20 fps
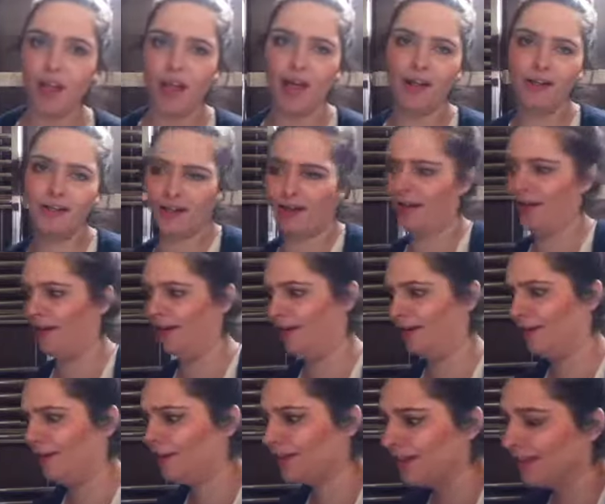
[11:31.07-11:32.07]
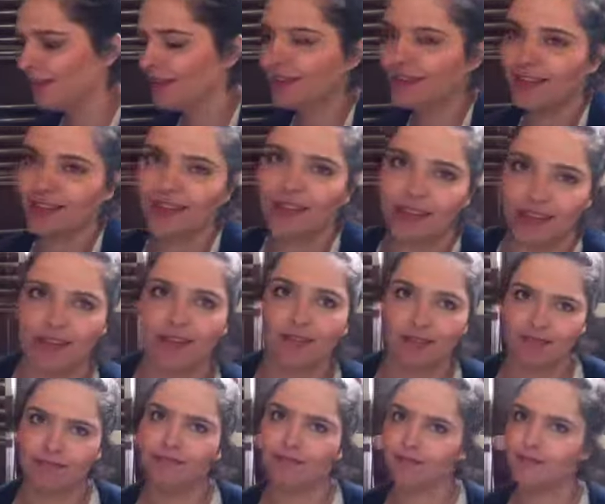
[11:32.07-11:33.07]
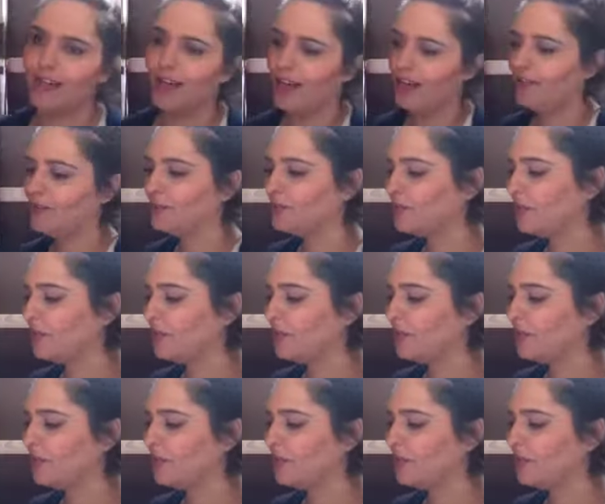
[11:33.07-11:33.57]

Hell yeah. Yeah.